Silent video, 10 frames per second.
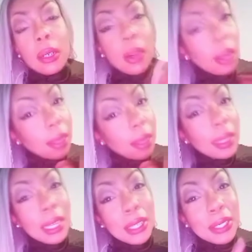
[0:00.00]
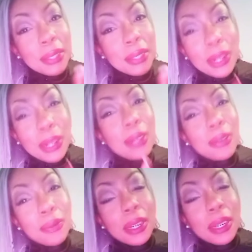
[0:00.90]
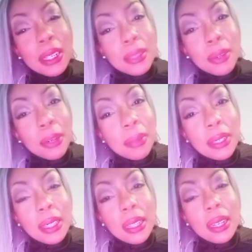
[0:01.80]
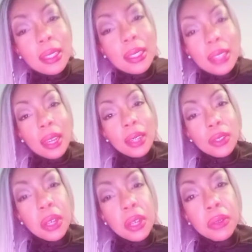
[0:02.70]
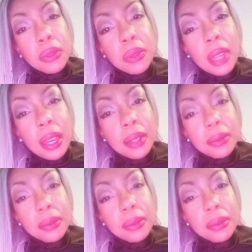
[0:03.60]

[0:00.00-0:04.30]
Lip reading: All things work for His purpose at the end of the day. So do that.